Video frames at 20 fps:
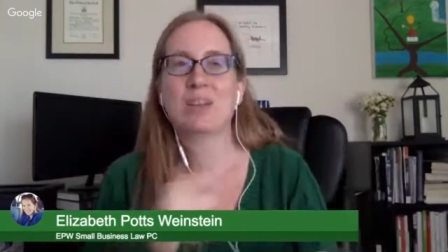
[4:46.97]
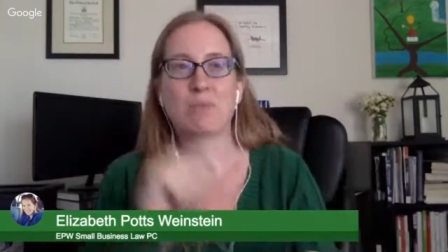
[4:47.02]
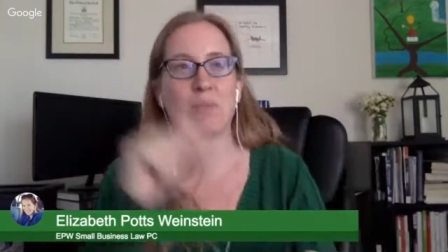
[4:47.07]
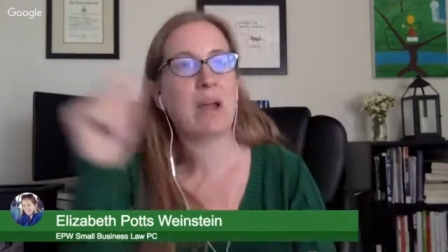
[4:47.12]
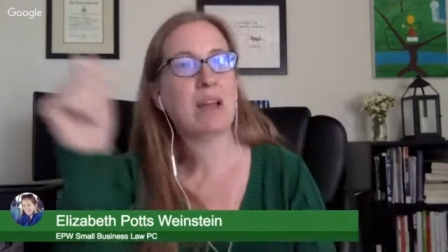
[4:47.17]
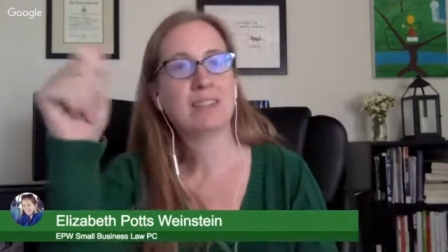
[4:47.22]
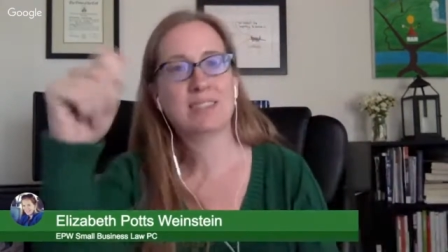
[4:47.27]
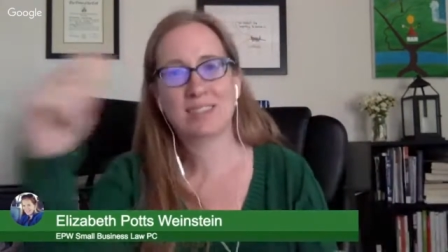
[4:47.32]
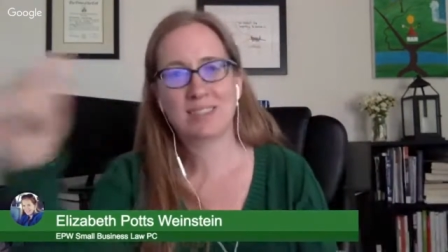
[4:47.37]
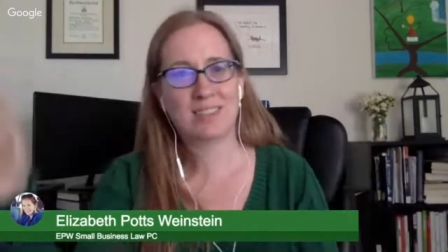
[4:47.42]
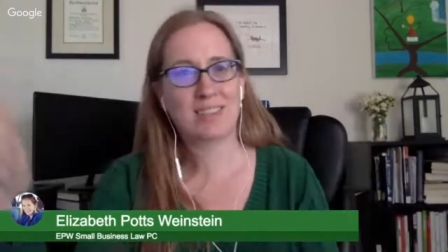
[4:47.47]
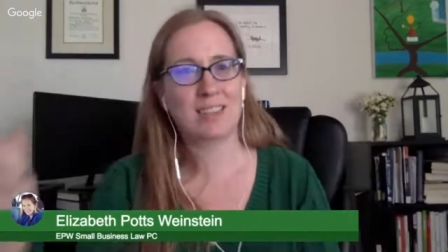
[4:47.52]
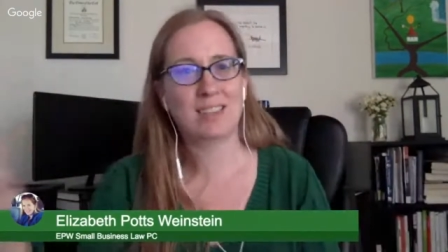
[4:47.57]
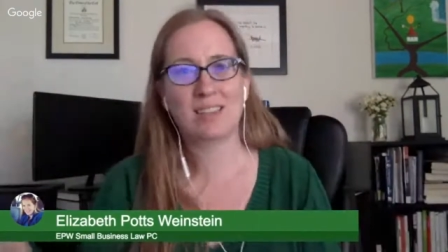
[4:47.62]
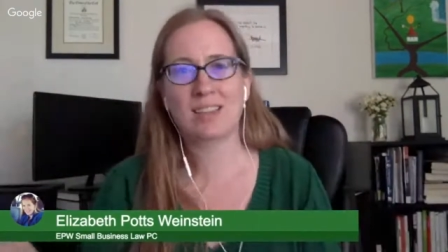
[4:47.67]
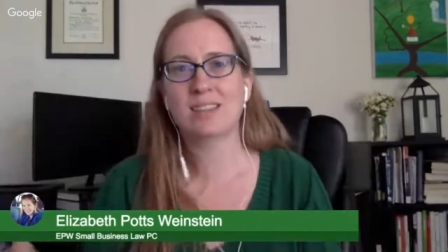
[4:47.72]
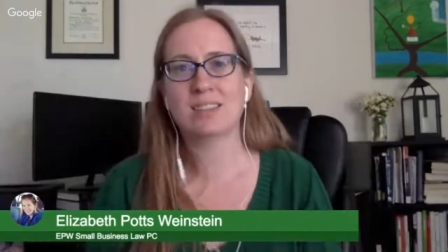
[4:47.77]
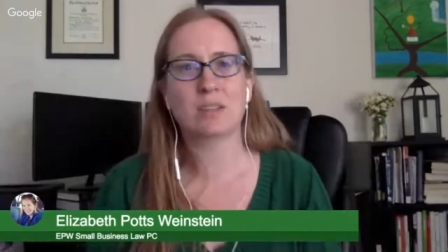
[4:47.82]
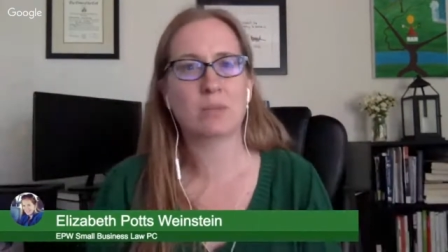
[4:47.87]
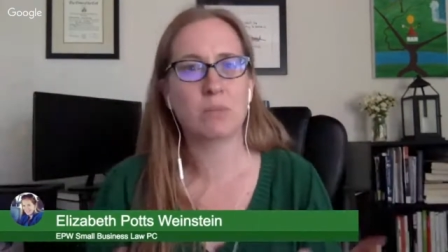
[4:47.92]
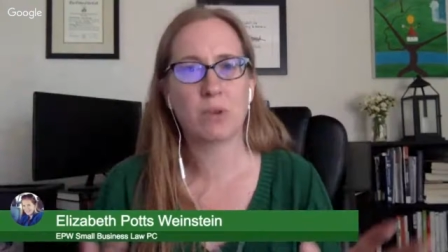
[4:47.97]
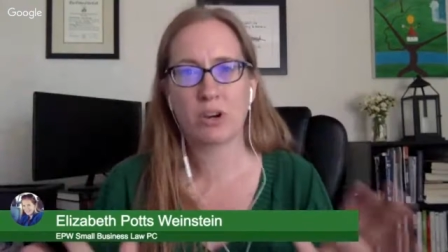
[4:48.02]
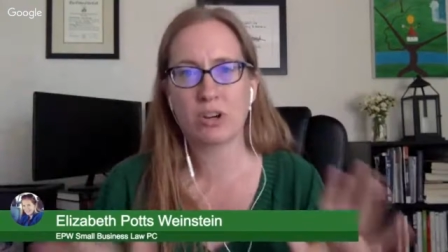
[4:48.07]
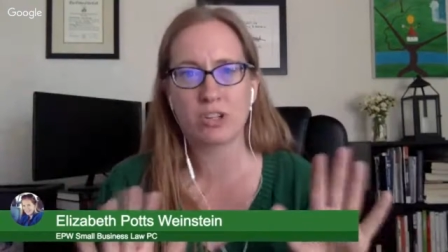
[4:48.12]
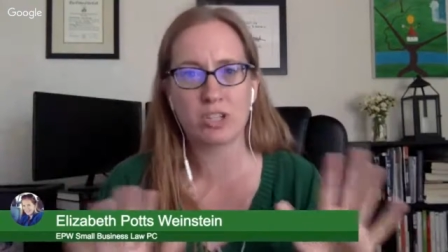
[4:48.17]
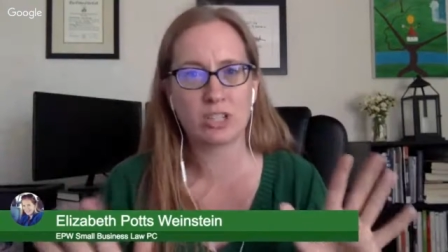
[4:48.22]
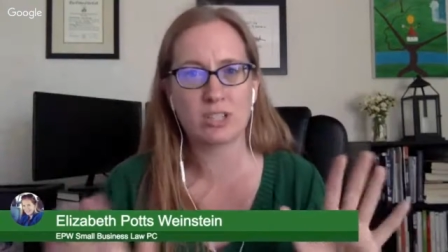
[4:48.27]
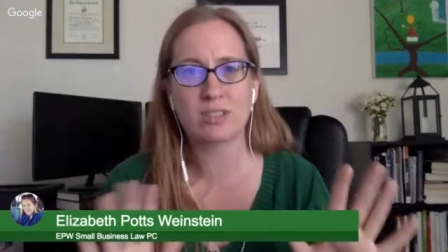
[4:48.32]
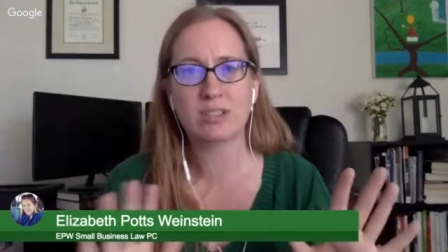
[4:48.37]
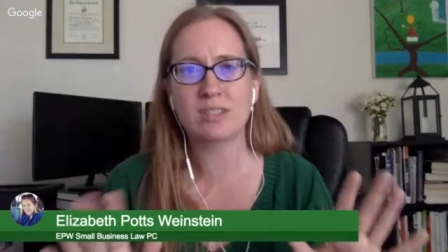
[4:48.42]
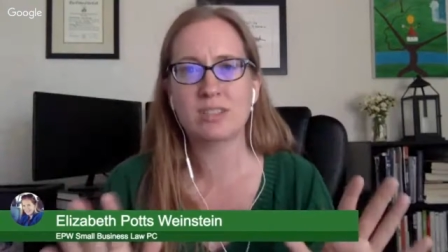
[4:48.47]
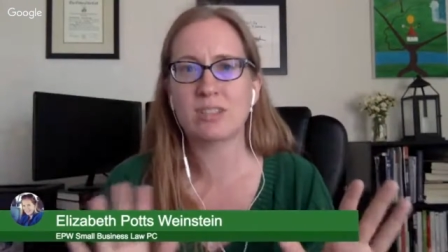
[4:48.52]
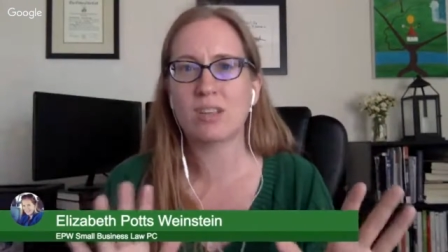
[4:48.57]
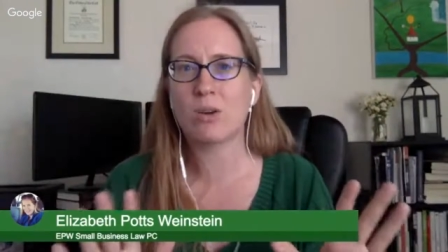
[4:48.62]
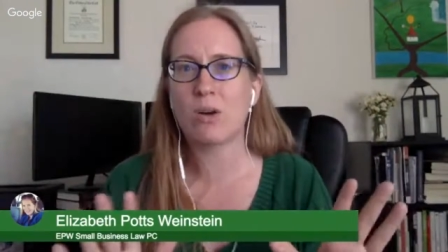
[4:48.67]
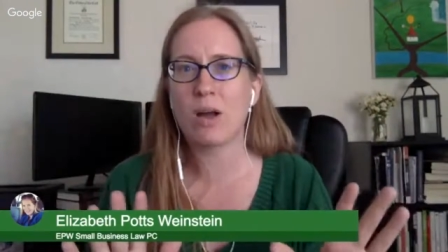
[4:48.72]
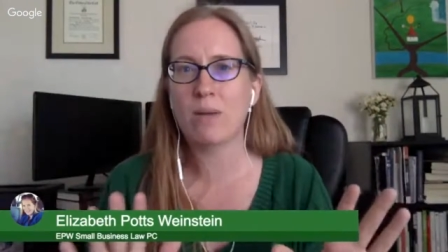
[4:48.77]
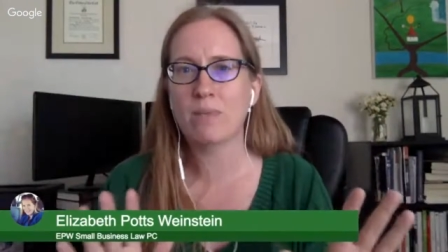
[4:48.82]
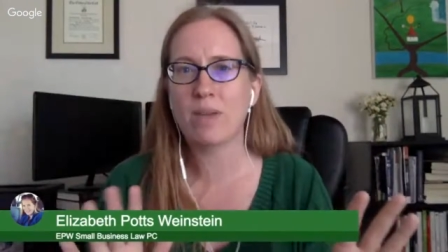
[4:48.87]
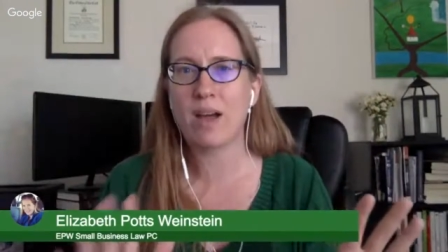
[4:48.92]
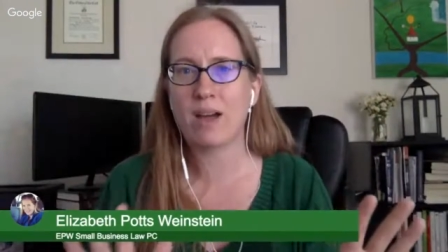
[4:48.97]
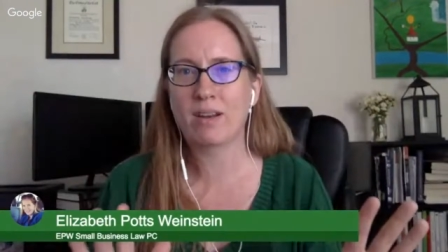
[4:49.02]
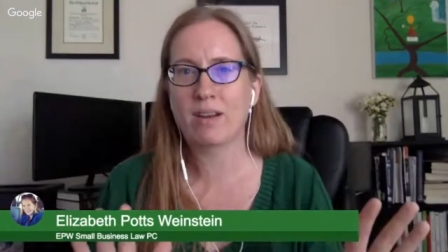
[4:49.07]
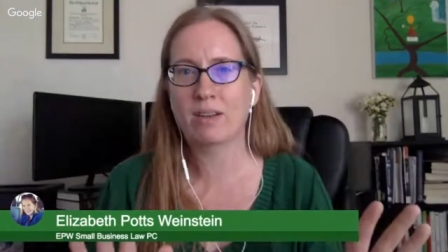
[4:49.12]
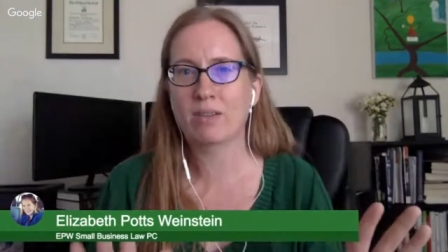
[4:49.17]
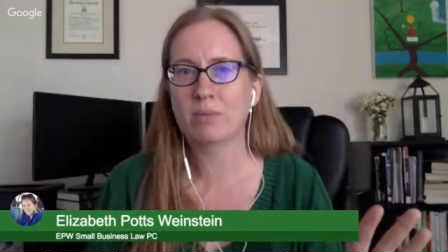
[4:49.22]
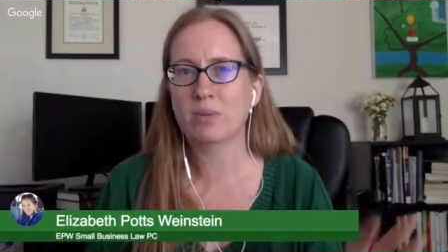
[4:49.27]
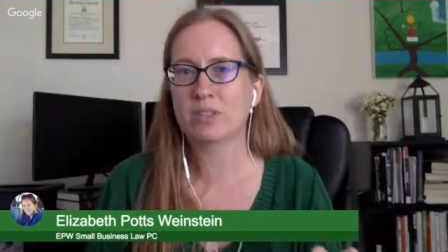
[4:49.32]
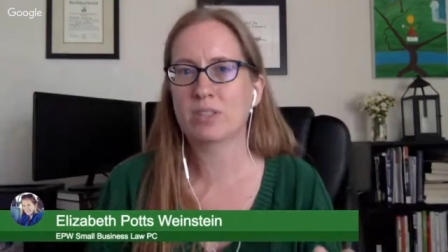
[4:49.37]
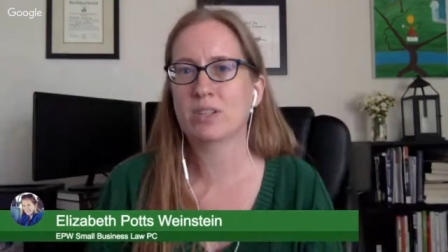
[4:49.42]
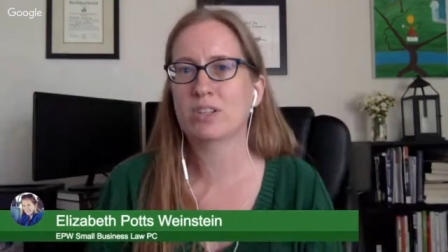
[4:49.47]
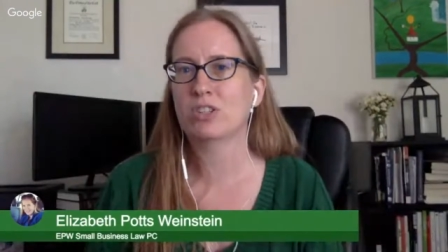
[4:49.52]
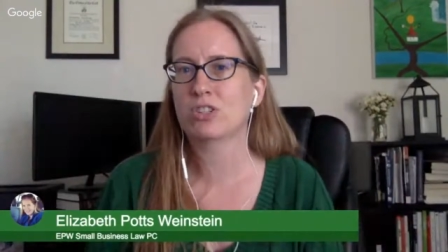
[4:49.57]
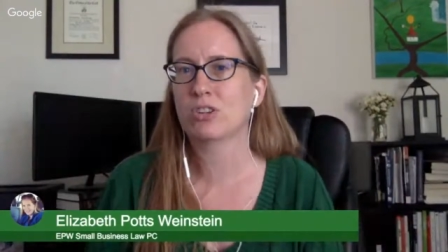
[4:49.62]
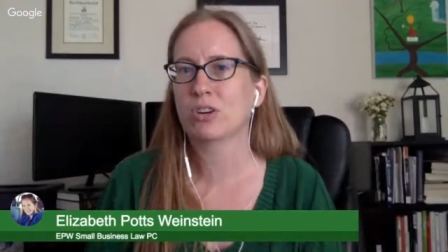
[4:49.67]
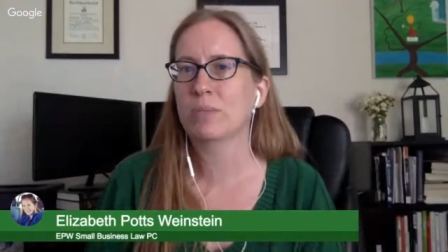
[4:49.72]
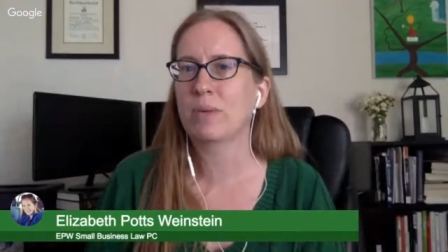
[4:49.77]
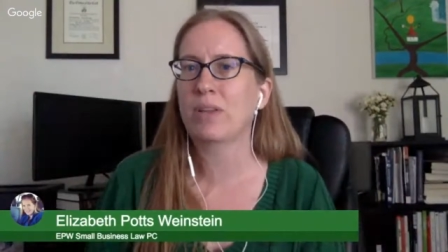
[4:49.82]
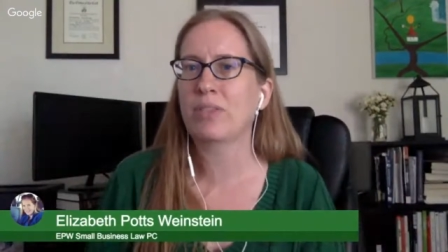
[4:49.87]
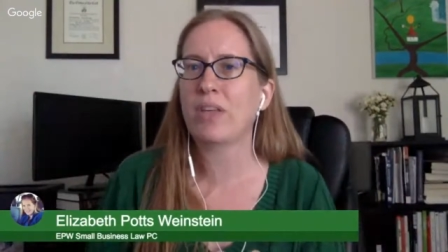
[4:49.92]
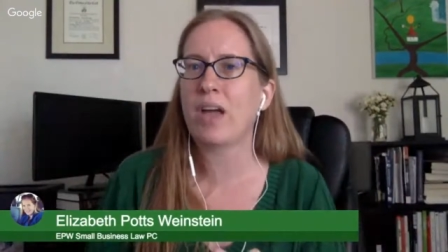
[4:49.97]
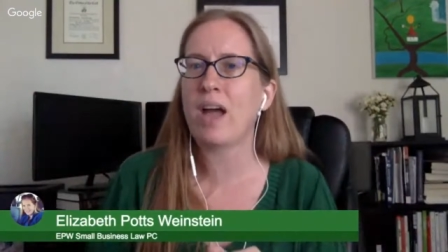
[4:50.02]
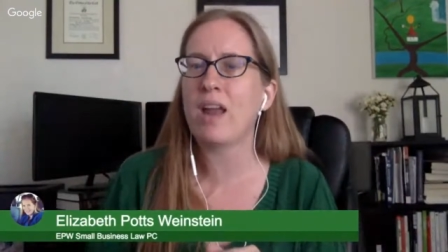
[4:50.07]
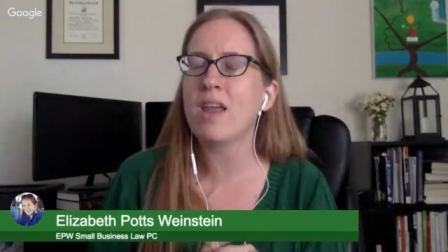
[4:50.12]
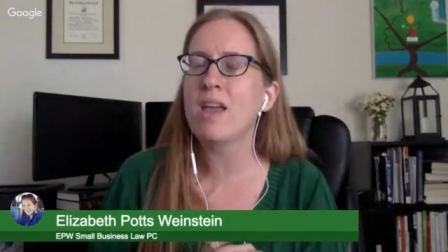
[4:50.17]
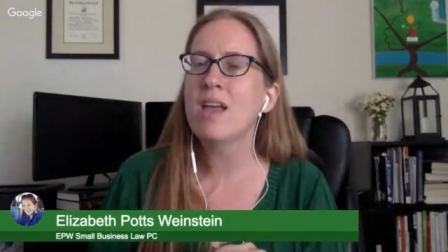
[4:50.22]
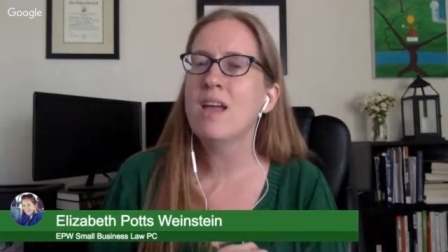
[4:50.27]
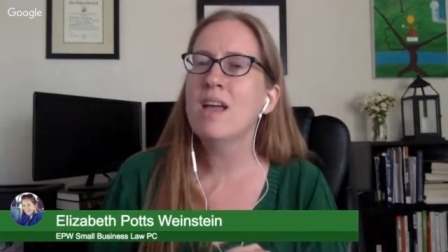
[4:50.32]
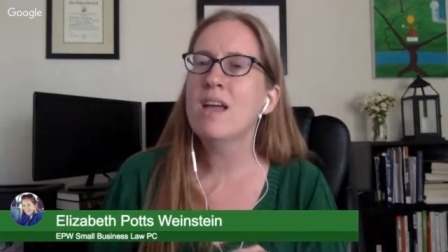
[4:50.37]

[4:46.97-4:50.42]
penciling things in margins. So I'm not 100% sure about that.